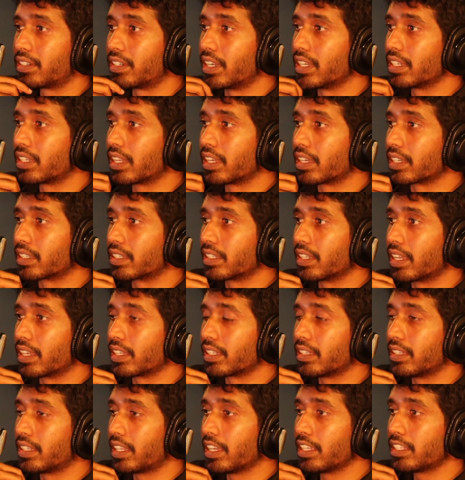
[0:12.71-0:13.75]
Right? Like
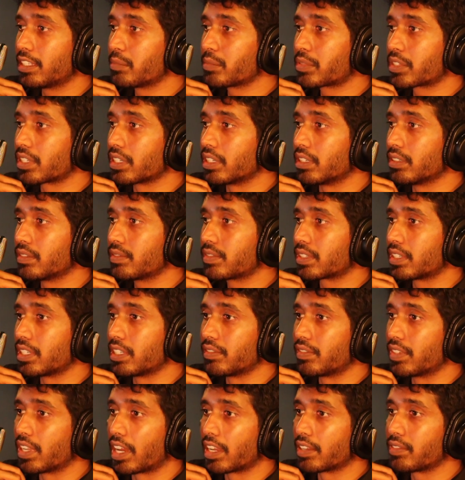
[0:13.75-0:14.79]
they themselves
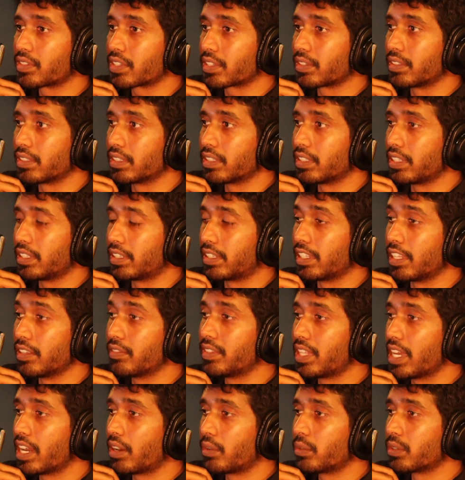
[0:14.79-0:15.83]
live
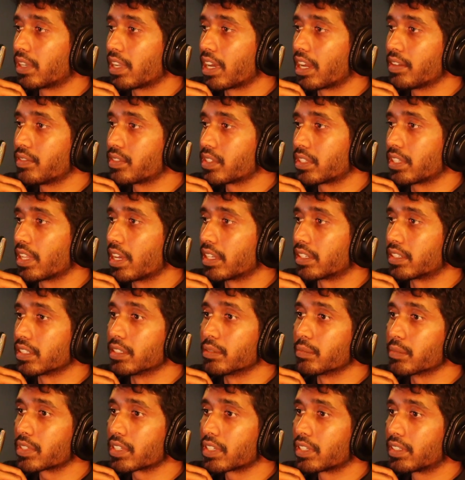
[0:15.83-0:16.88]
their own lives on their
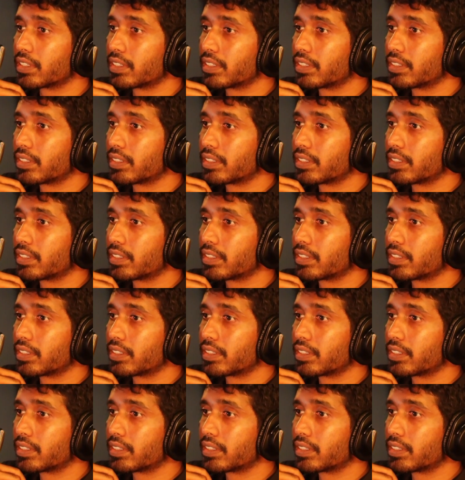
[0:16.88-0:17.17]
terms.